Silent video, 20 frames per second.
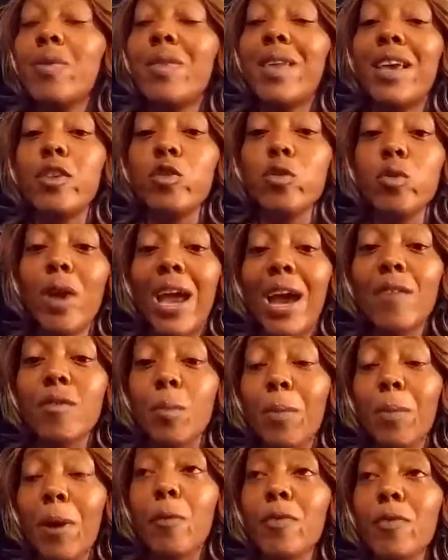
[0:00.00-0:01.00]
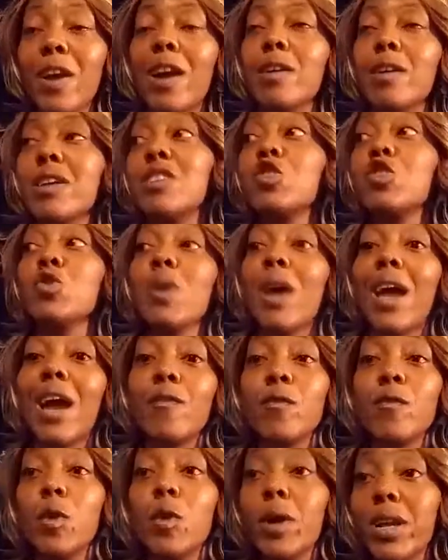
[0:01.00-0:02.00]
that you have a perfect, because you have
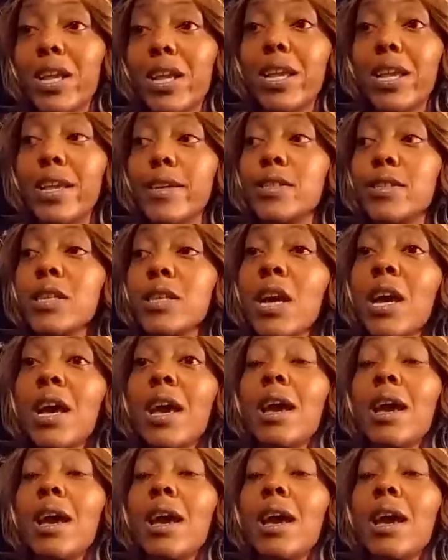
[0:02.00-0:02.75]
4 kids